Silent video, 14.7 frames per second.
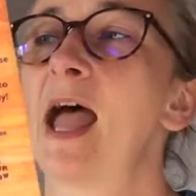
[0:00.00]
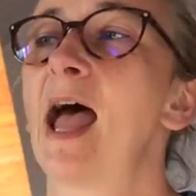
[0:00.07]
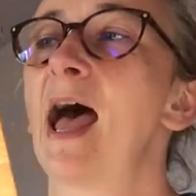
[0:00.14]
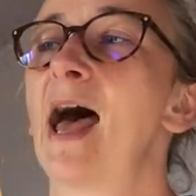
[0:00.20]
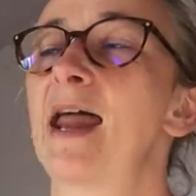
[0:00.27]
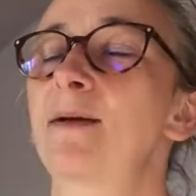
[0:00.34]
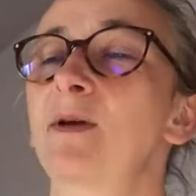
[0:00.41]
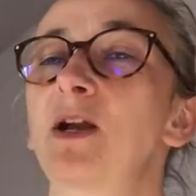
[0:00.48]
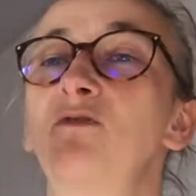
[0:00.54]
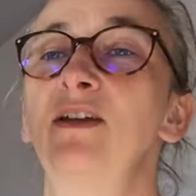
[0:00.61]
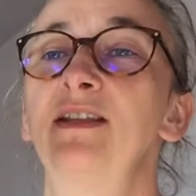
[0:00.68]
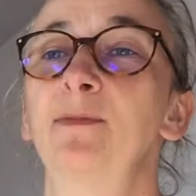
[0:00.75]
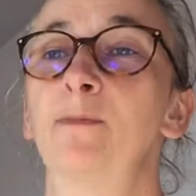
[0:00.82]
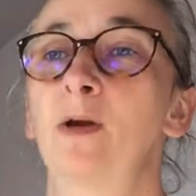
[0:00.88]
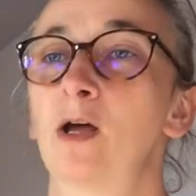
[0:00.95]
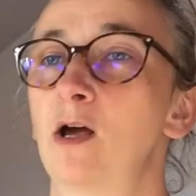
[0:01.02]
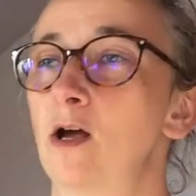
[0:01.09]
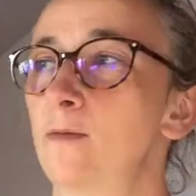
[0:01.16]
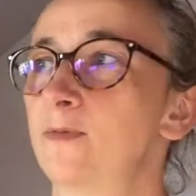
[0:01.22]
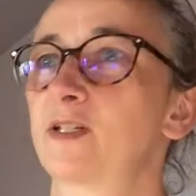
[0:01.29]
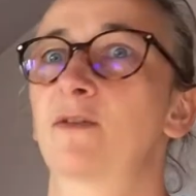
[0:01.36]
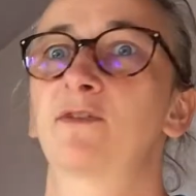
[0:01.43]
And I'm going to the
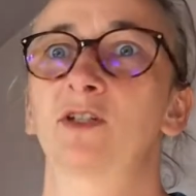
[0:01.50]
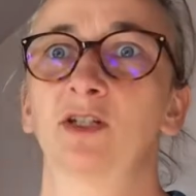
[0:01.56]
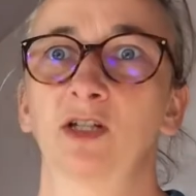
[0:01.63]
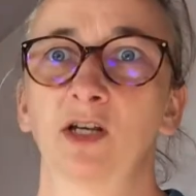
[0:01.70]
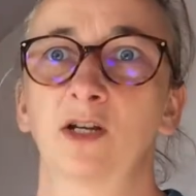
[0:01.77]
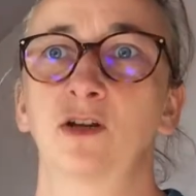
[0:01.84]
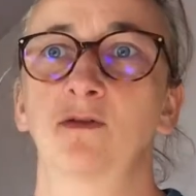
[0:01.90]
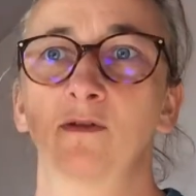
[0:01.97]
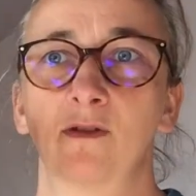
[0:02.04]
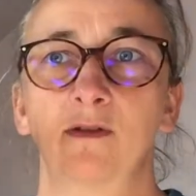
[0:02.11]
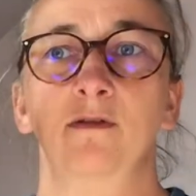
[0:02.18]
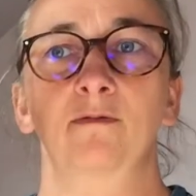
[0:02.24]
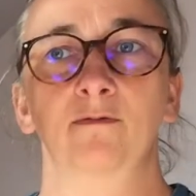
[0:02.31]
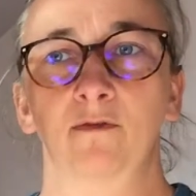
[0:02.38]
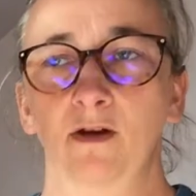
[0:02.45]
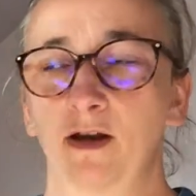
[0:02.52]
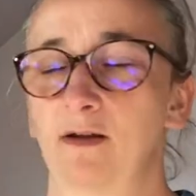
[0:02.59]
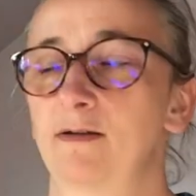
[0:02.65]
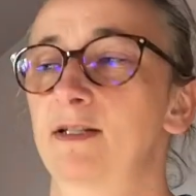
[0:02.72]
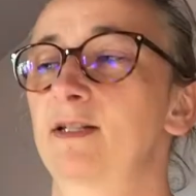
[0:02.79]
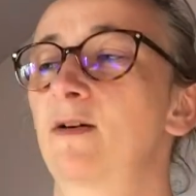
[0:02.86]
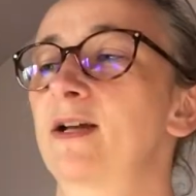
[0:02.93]
blurb, so I have to turn it
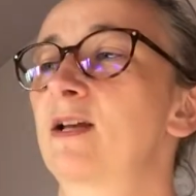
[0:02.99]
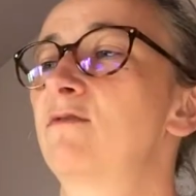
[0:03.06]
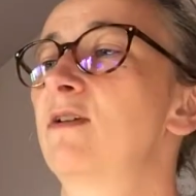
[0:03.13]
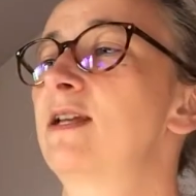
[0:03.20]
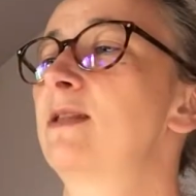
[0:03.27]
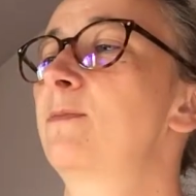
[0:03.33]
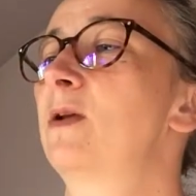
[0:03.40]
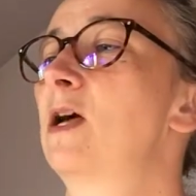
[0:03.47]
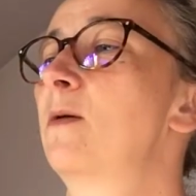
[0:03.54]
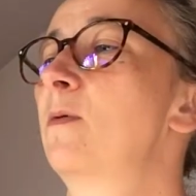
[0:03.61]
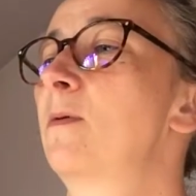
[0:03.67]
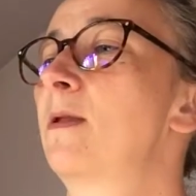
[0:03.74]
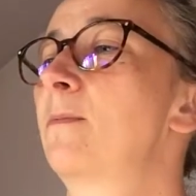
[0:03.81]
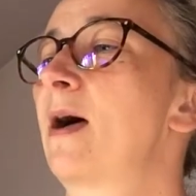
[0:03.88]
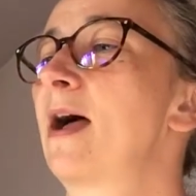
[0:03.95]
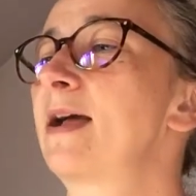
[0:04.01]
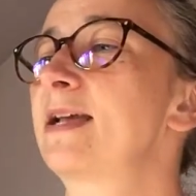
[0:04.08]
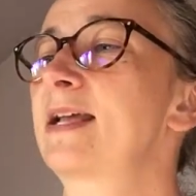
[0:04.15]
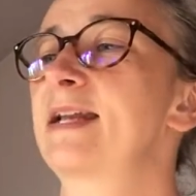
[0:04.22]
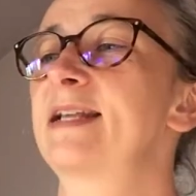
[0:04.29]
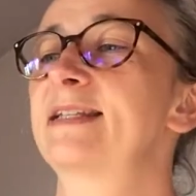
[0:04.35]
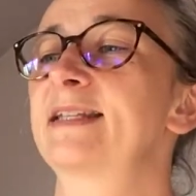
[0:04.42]
around so I can read the blurb on the back.
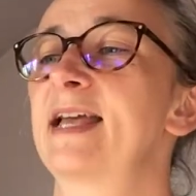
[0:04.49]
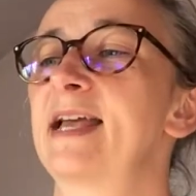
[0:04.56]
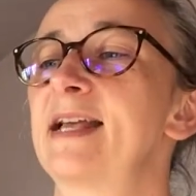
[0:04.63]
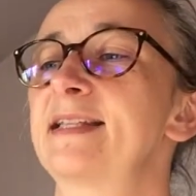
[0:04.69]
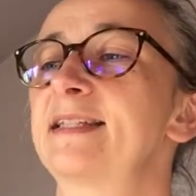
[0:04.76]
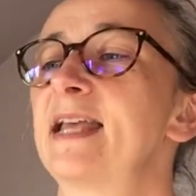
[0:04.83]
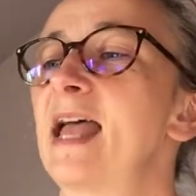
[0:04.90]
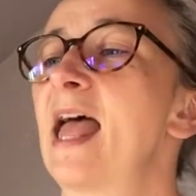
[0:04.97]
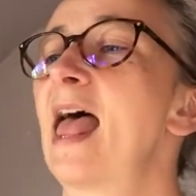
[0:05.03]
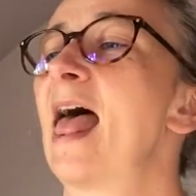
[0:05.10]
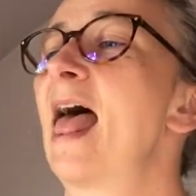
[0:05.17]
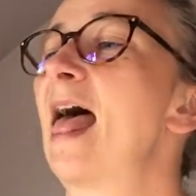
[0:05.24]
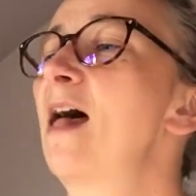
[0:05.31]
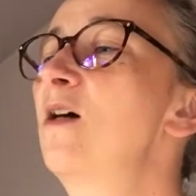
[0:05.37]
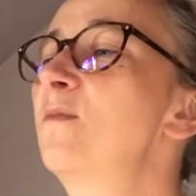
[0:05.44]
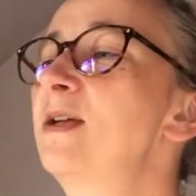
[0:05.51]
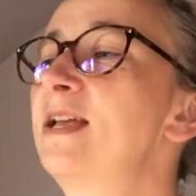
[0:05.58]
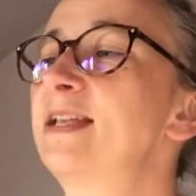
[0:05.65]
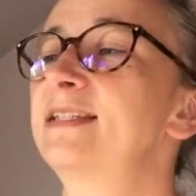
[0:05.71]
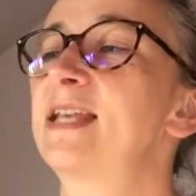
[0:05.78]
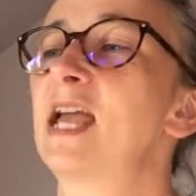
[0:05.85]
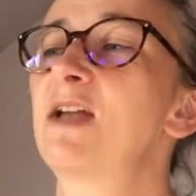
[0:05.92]
And it says, Elmer
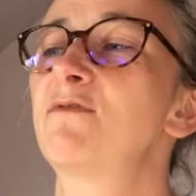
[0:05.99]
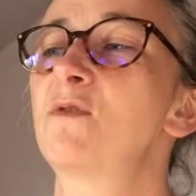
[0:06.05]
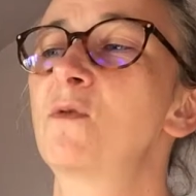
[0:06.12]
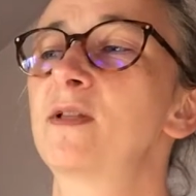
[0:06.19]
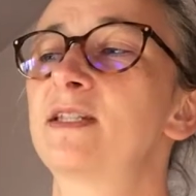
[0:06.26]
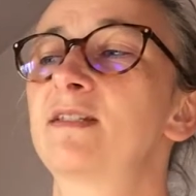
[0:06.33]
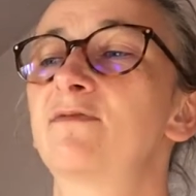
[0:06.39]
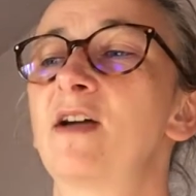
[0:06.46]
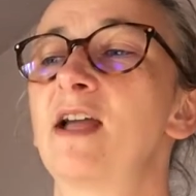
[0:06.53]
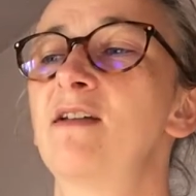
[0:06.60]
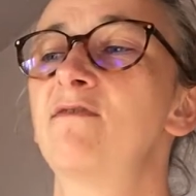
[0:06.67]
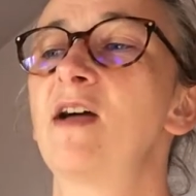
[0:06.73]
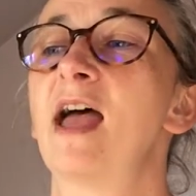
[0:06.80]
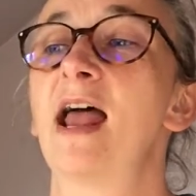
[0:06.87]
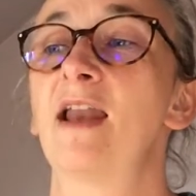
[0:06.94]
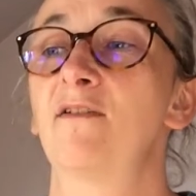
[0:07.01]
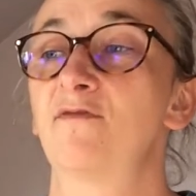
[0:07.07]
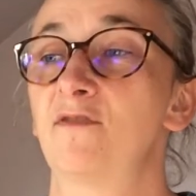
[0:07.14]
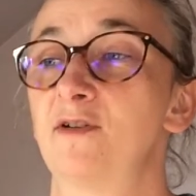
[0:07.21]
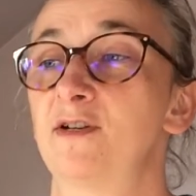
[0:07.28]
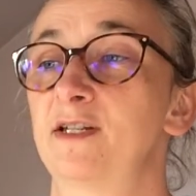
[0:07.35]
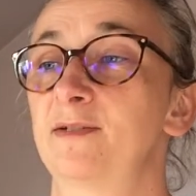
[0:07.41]
is everyone's favourite
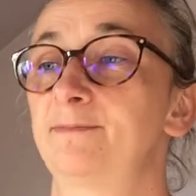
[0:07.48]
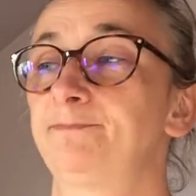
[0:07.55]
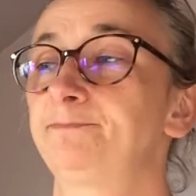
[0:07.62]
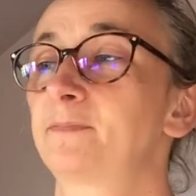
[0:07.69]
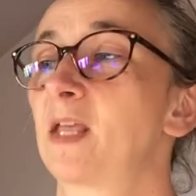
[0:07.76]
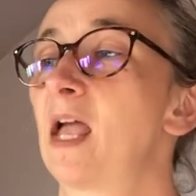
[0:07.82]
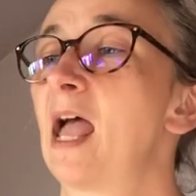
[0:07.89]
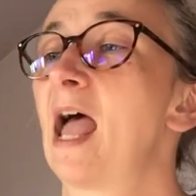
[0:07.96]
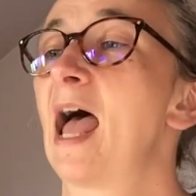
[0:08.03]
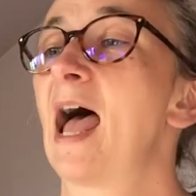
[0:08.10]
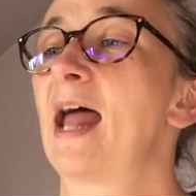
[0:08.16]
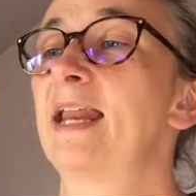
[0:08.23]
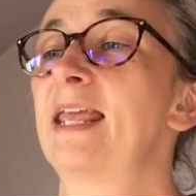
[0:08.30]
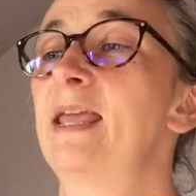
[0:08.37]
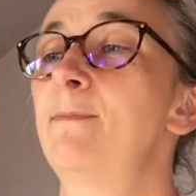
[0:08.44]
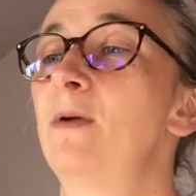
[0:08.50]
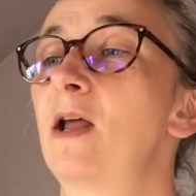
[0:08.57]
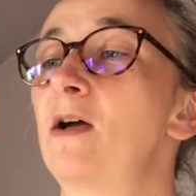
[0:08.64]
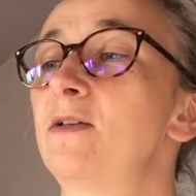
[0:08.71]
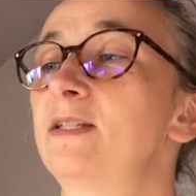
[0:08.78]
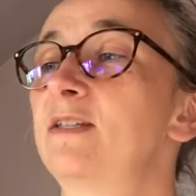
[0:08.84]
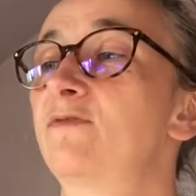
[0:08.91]
elephant, and he
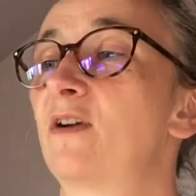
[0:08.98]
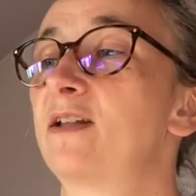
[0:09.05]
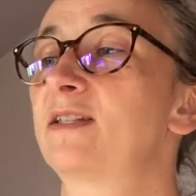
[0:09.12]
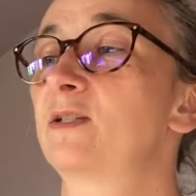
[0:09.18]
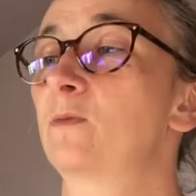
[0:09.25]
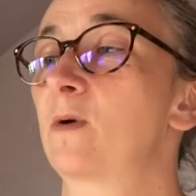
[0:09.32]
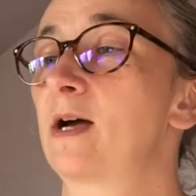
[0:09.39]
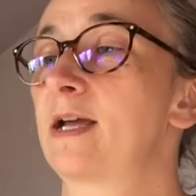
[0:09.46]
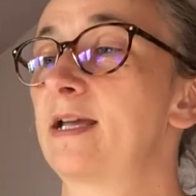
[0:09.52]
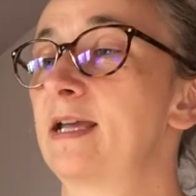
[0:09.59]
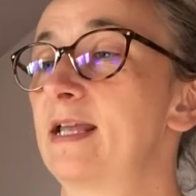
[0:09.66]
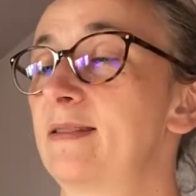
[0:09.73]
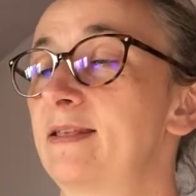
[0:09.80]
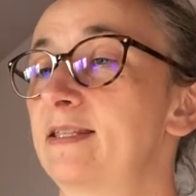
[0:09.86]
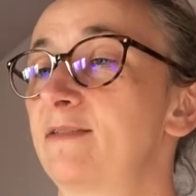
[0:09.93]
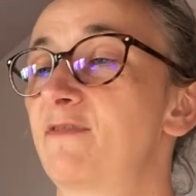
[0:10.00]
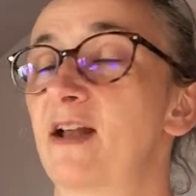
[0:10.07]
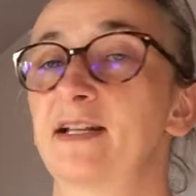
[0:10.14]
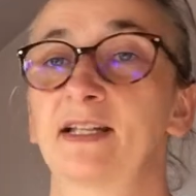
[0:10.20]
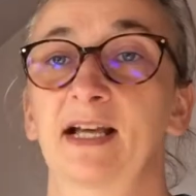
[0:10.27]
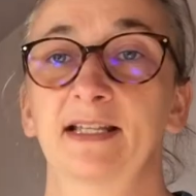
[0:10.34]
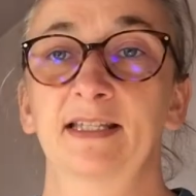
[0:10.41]
blows his friends away in this
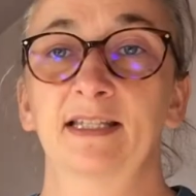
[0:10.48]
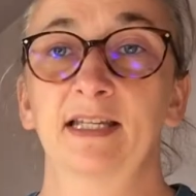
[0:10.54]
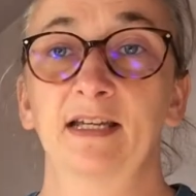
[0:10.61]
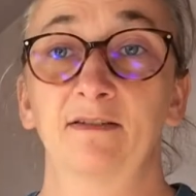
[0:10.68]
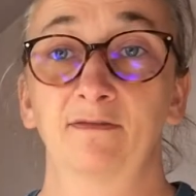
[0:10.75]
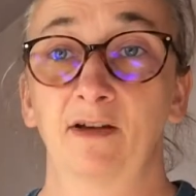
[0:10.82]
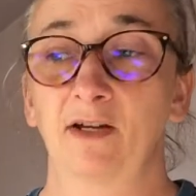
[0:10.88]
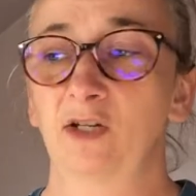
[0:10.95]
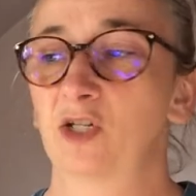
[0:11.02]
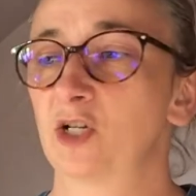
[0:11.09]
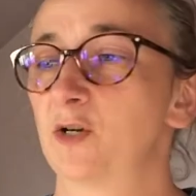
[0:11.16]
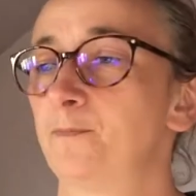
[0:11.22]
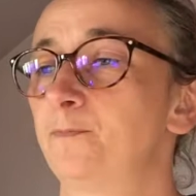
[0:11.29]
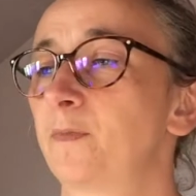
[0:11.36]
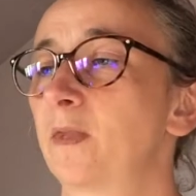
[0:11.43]
fantastic adventure.